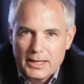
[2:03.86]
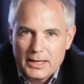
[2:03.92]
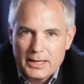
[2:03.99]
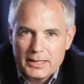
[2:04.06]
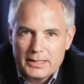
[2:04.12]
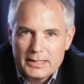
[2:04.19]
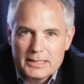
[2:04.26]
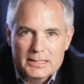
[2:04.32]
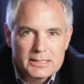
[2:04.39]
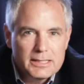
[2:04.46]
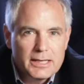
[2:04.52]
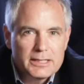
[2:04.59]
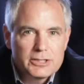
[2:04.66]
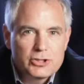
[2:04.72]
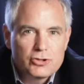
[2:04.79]
and, in a
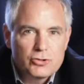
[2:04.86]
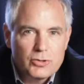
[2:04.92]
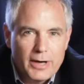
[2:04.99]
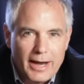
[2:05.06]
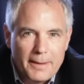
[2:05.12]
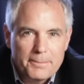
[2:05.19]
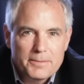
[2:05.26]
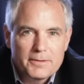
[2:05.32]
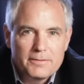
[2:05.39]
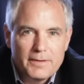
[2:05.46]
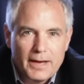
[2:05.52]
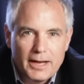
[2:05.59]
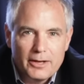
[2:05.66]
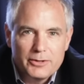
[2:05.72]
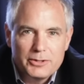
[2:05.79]
sense, trap the
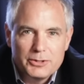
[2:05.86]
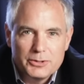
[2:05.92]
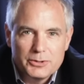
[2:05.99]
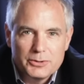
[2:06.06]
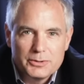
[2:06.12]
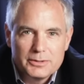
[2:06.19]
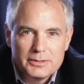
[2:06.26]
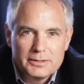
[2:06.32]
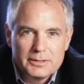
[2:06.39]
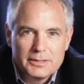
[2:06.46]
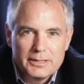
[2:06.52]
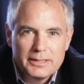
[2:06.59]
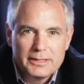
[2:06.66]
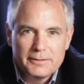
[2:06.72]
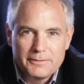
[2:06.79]
value
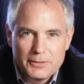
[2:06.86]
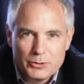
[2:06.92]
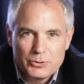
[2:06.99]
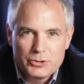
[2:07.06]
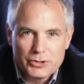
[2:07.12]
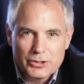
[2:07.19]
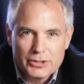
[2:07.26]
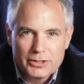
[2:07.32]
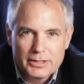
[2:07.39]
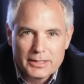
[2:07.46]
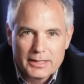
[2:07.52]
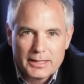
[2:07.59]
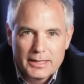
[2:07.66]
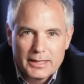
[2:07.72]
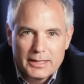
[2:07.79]
in the future.
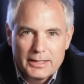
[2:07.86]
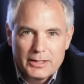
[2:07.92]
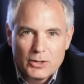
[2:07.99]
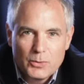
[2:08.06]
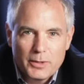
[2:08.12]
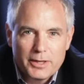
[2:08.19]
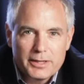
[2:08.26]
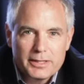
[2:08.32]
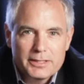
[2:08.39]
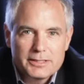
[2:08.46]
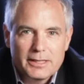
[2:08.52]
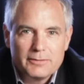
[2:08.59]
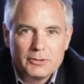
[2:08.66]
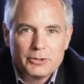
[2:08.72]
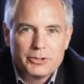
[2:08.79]
You know, one of the things
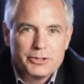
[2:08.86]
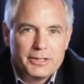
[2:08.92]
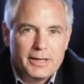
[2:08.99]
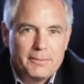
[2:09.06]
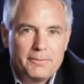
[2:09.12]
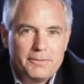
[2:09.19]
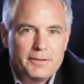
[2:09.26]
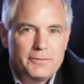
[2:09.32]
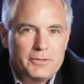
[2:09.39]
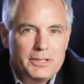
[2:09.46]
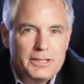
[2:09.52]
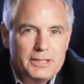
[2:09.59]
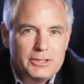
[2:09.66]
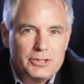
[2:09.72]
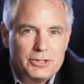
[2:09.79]
I've learned, I'm
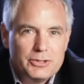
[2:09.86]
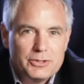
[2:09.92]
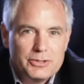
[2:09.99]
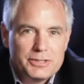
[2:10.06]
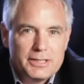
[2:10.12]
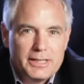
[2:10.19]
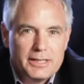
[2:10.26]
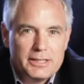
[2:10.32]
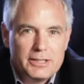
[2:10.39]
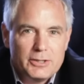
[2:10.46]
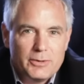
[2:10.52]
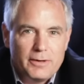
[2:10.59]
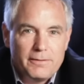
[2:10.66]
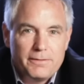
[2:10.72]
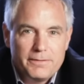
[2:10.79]
15 years
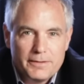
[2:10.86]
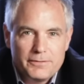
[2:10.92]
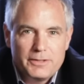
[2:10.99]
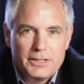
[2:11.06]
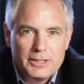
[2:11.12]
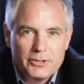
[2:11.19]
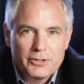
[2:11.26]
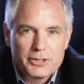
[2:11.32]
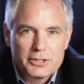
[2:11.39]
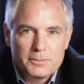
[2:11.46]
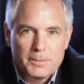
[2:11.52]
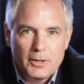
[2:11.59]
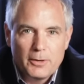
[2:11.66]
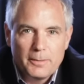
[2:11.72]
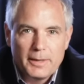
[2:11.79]
into a 50-year
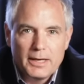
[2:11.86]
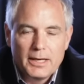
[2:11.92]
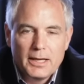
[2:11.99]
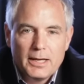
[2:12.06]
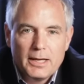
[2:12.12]
experiment